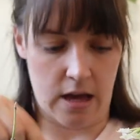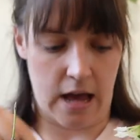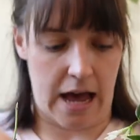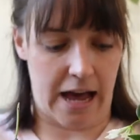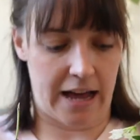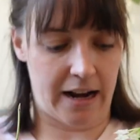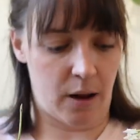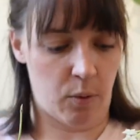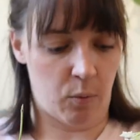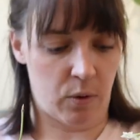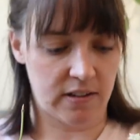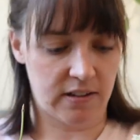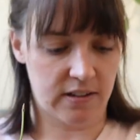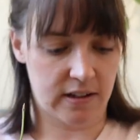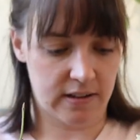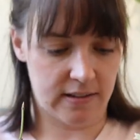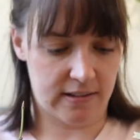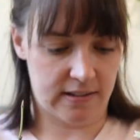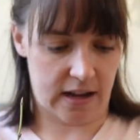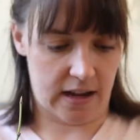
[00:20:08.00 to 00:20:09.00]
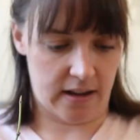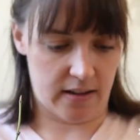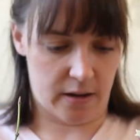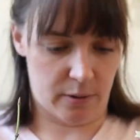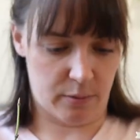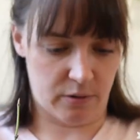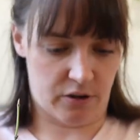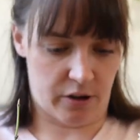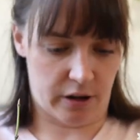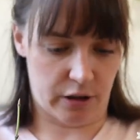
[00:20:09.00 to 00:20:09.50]
And I was going to say that I
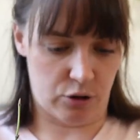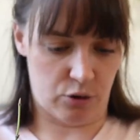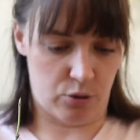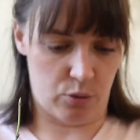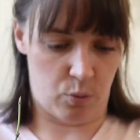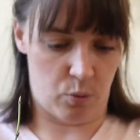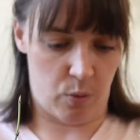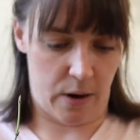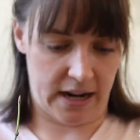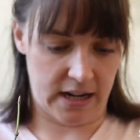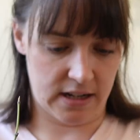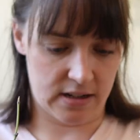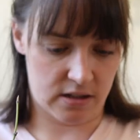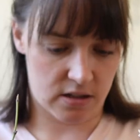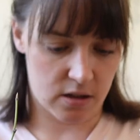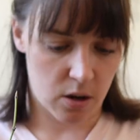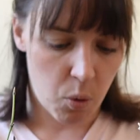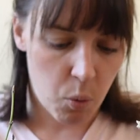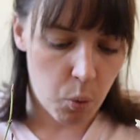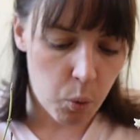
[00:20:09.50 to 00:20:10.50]
was going to wait